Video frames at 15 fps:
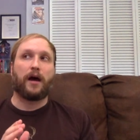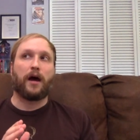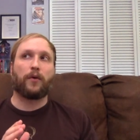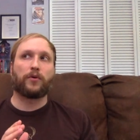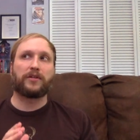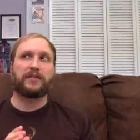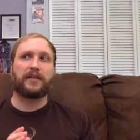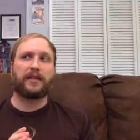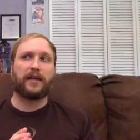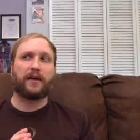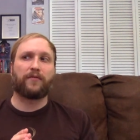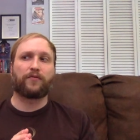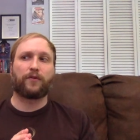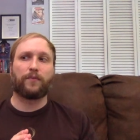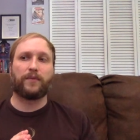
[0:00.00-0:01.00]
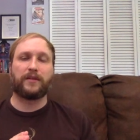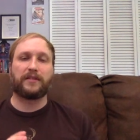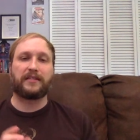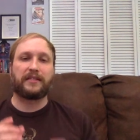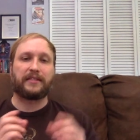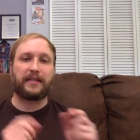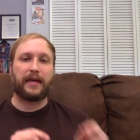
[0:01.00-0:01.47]
I want to say that from the
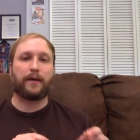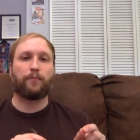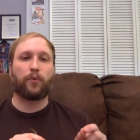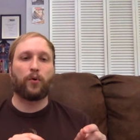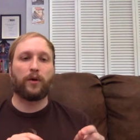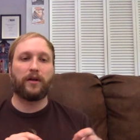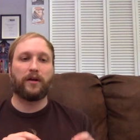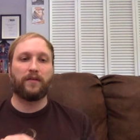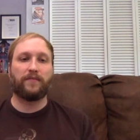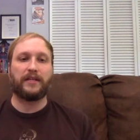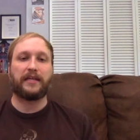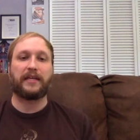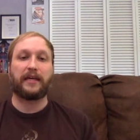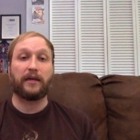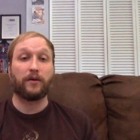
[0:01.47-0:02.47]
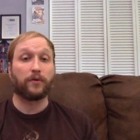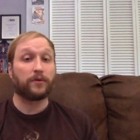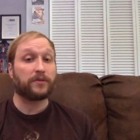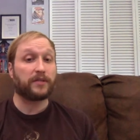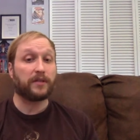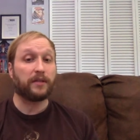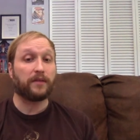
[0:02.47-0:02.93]
standpoint of the
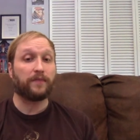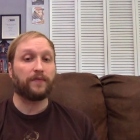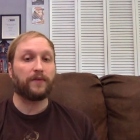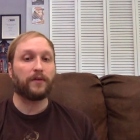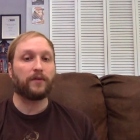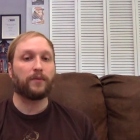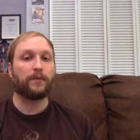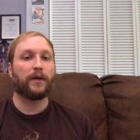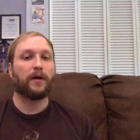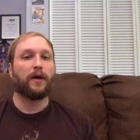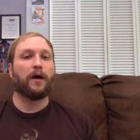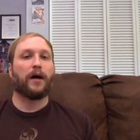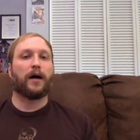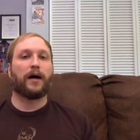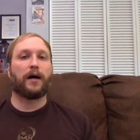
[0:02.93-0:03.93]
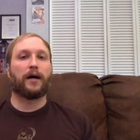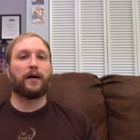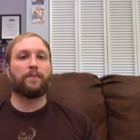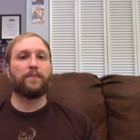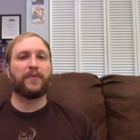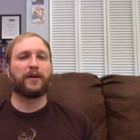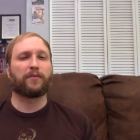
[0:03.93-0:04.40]
kills in the film.
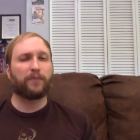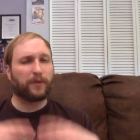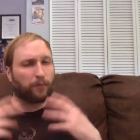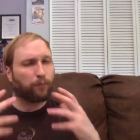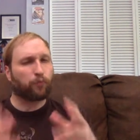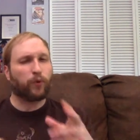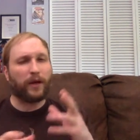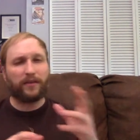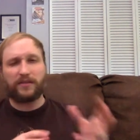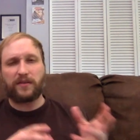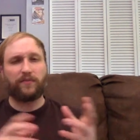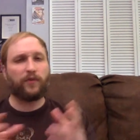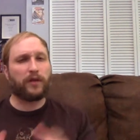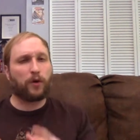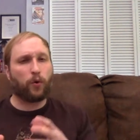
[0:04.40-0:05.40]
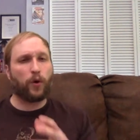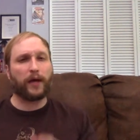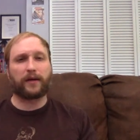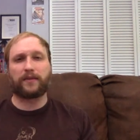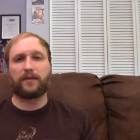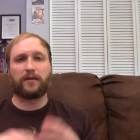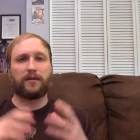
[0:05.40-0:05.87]
Um, they're they're relatively
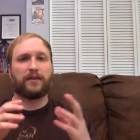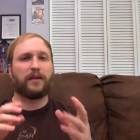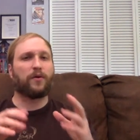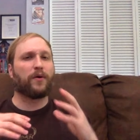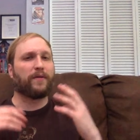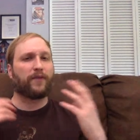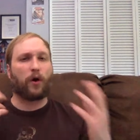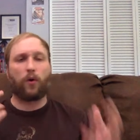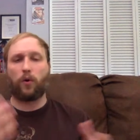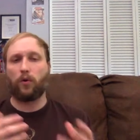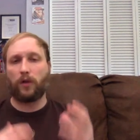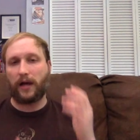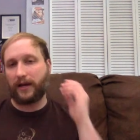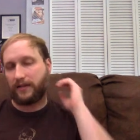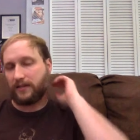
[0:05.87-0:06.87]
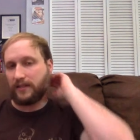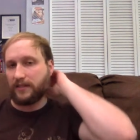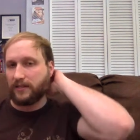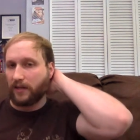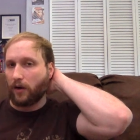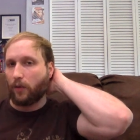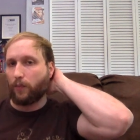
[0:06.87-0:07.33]
quick. They they don't have a whole lot of
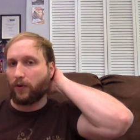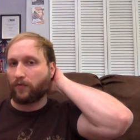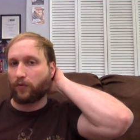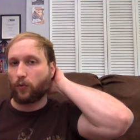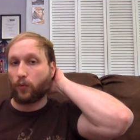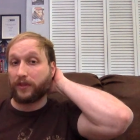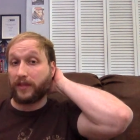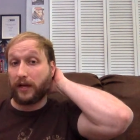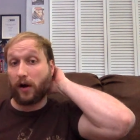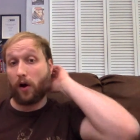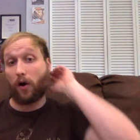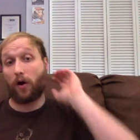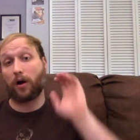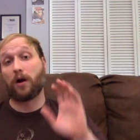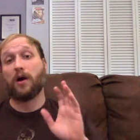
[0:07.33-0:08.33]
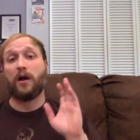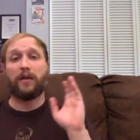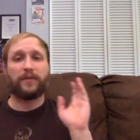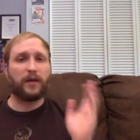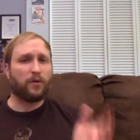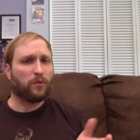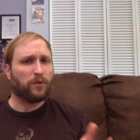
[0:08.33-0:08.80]
detail, but for what they are,
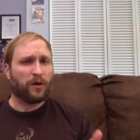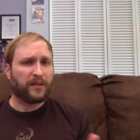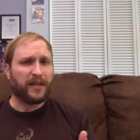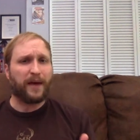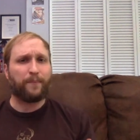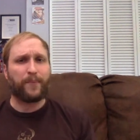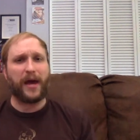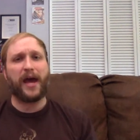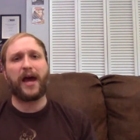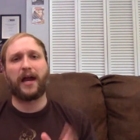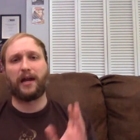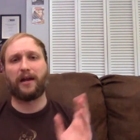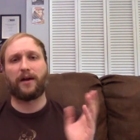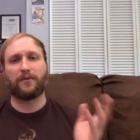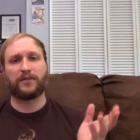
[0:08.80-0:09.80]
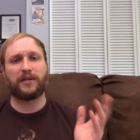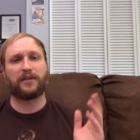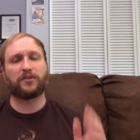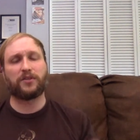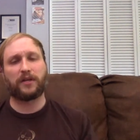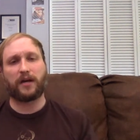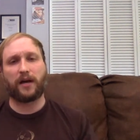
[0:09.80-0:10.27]
they don't look that bad. And I was
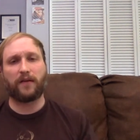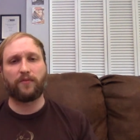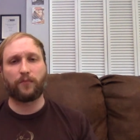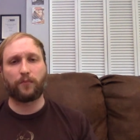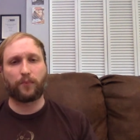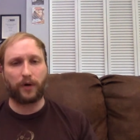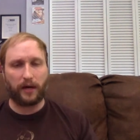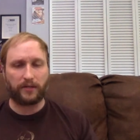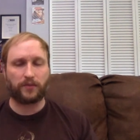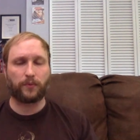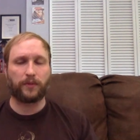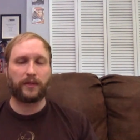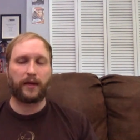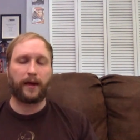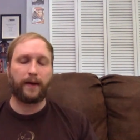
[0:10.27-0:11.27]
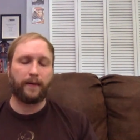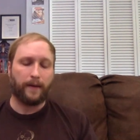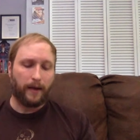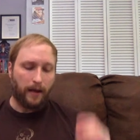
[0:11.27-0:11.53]
actually kind of impressed with that.